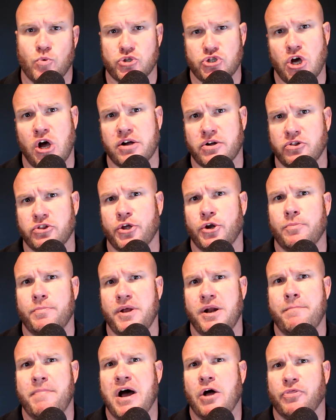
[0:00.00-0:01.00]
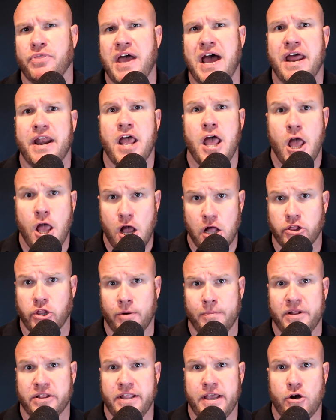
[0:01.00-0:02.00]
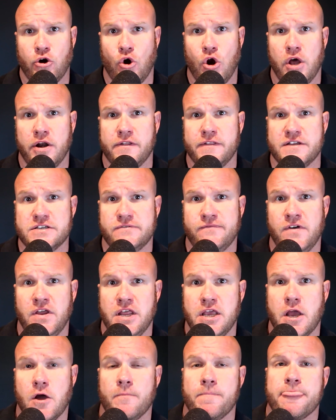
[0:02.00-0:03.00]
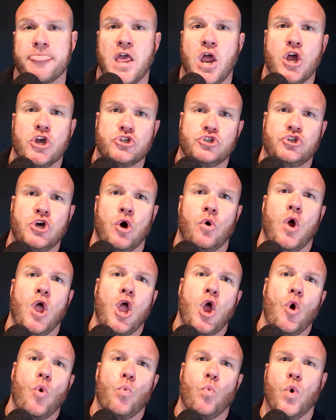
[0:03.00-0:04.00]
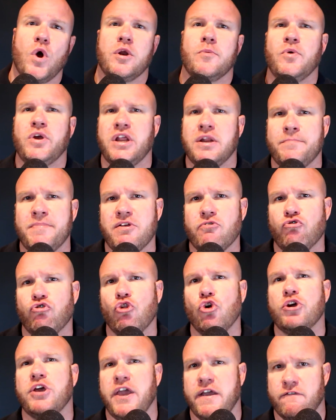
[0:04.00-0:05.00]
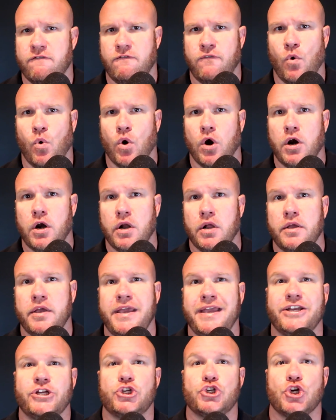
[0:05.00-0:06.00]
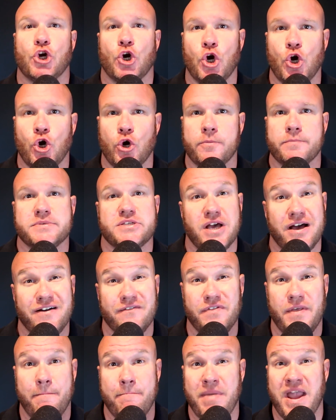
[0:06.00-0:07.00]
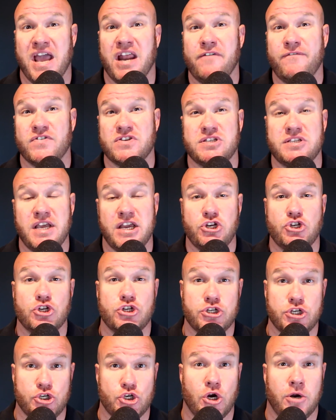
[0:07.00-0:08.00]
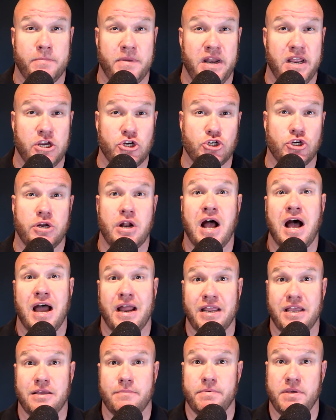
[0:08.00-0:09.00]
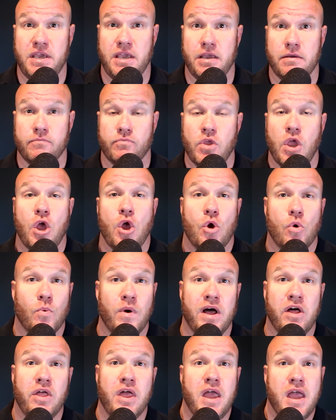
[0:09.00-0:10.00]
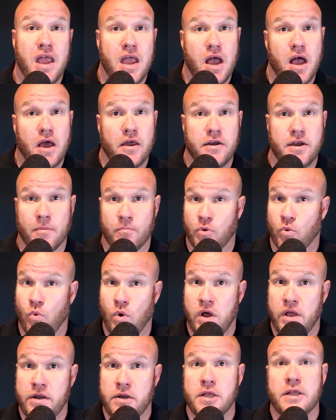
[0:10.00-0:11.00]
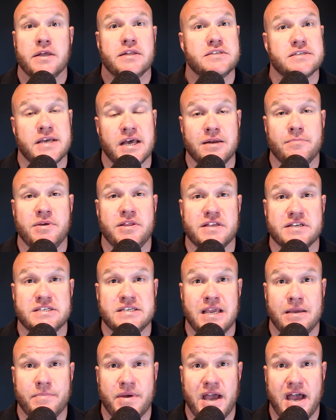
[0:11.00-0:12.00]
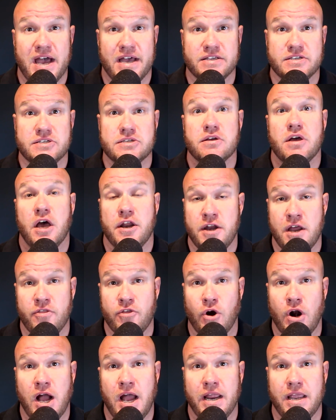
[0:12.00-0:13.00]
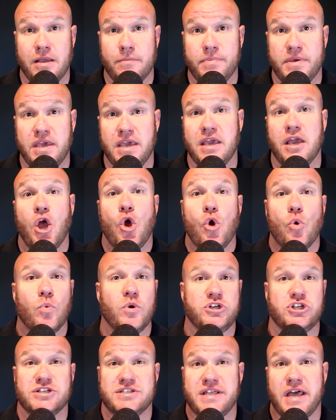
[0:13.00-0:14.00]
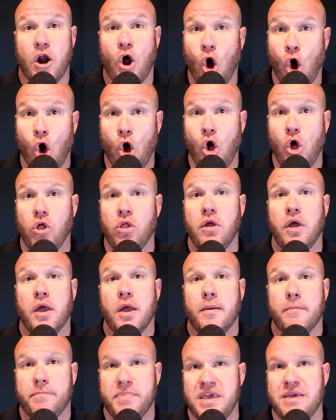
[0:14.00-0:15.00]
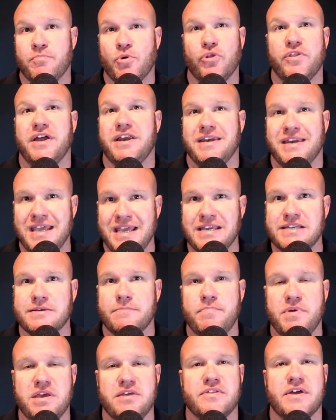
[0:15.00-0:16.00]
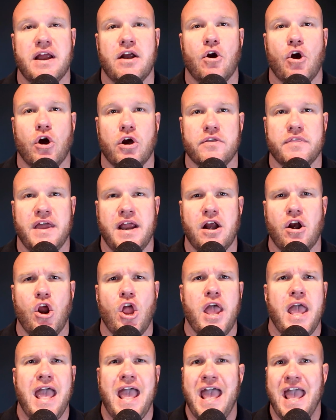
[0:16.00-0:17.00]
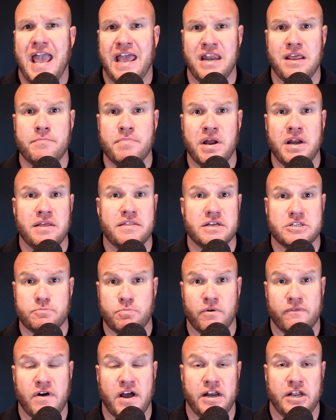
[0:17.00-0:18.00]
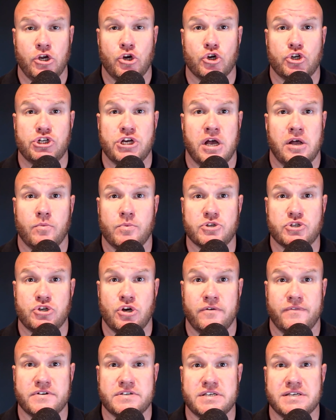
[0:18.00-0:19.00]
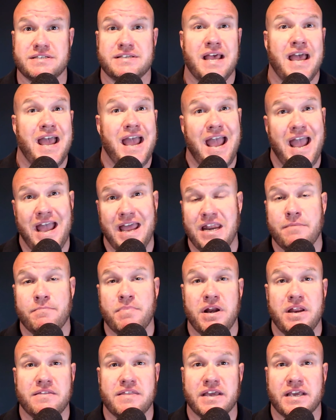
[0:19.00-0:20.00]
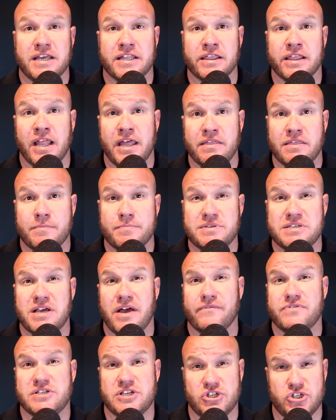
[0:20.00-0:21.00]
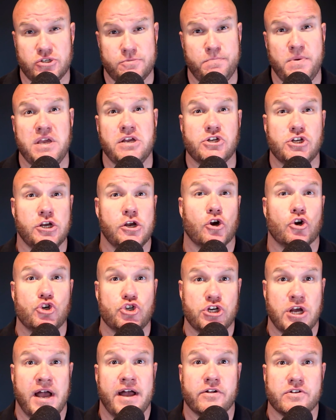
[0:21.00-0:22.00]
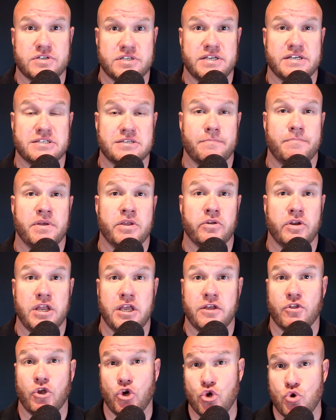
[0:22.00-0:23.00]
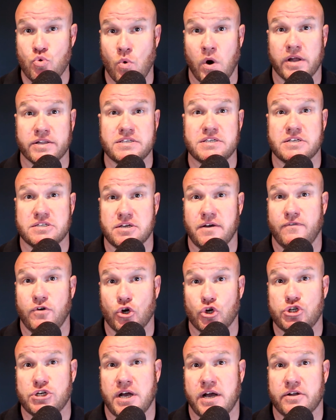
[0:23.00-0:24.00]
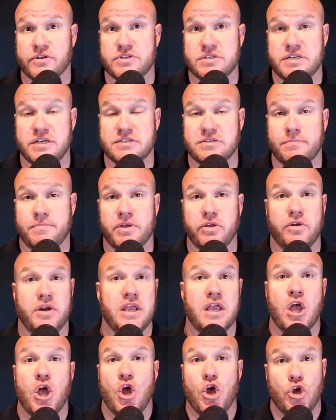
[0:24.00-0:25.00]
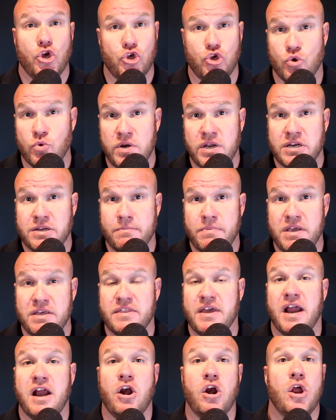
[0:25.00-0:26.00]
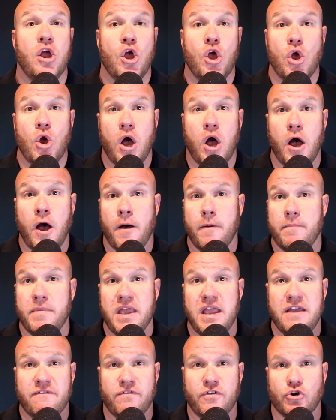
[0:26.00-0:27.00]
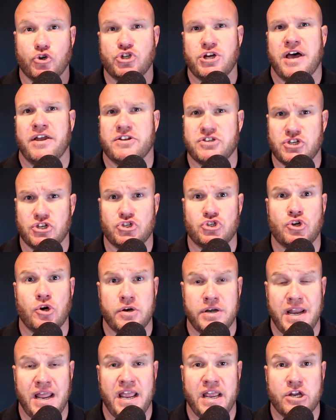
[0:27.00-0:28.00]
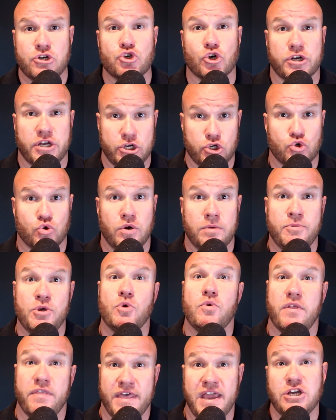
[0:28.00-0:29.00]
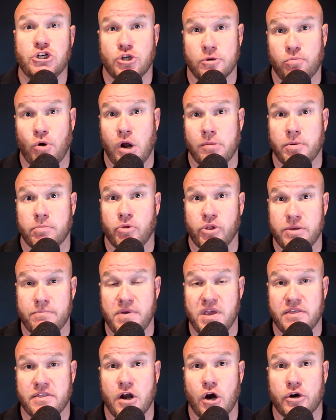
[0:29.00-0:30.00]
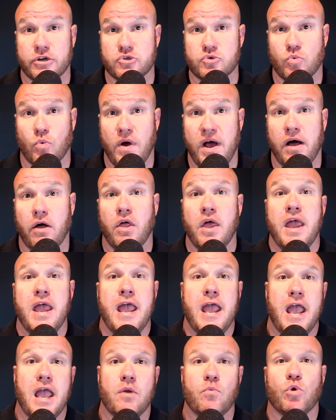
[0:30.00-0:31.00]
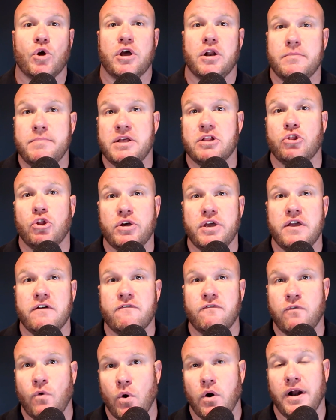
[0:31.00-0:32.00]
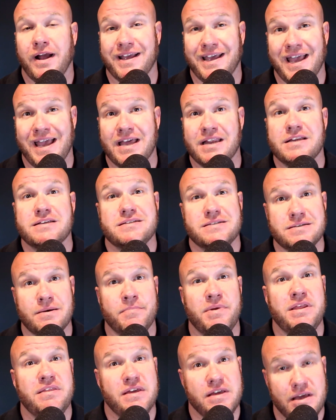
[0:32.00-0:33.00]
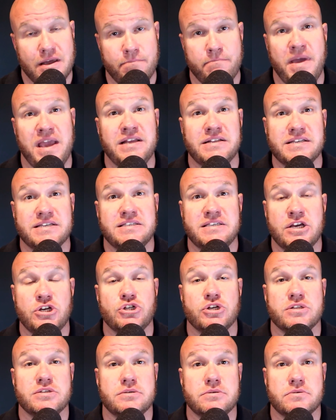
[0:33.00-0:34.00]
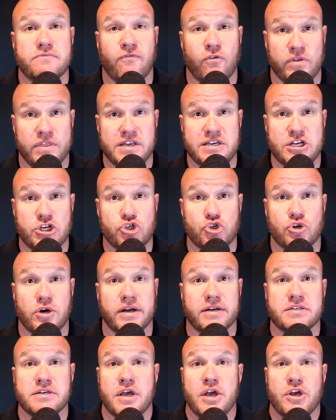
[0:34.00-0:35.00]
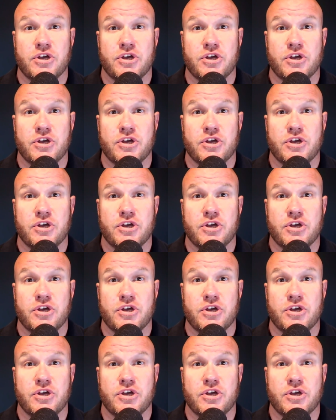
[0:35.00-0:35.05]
We'll talk a little bit about that a little bit later on in this video. So, what are we going to be looking for in terms of the manifestation determination IEP? Well, number one, it's going to be the same as another IEP, which is that all people that need to be there are there. Anybody that's providing your child with services, anybody that can lend themselves to speak to your child's disability and the nuances of your child's disability, you need to be there. If their child is a certain age or contribute, they should probably be there as well. And we're going to be looking for, again, somebody that can make decisions for the district.